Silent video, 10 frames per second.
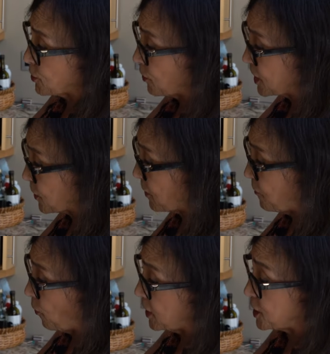soy. So
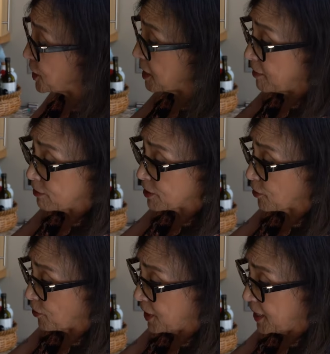avoid GMO
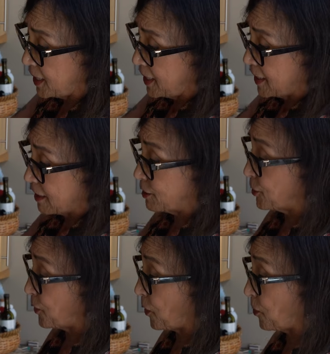soy because
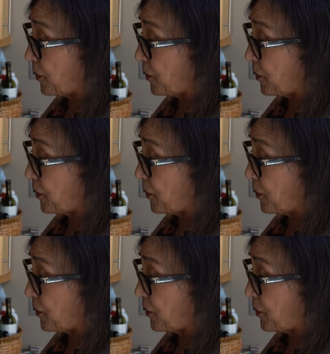you know